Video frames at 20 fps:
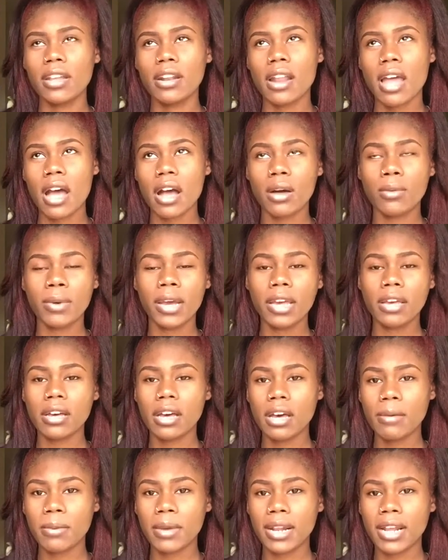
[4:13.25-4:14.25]
Now I wake
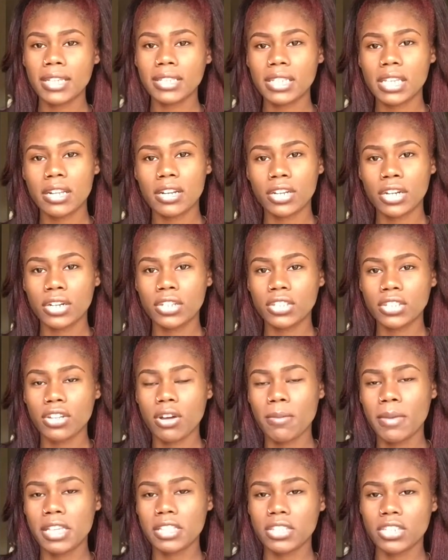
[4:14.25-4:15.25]
up and I see that there is
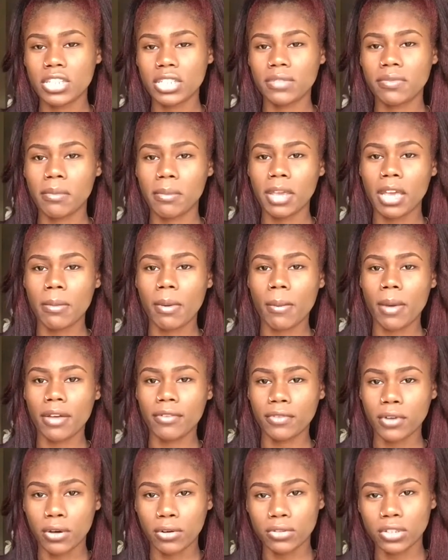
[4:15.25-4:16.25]
no messages from him on
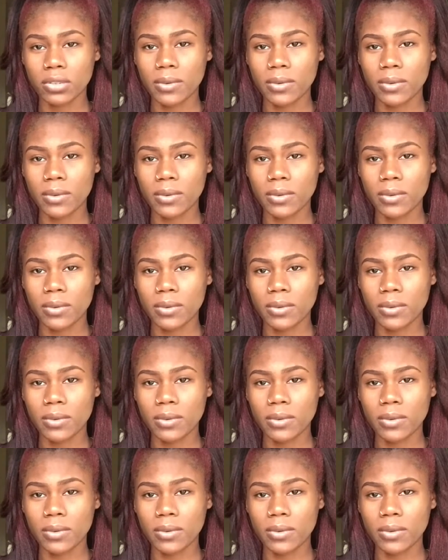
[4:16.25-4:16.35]
my phone.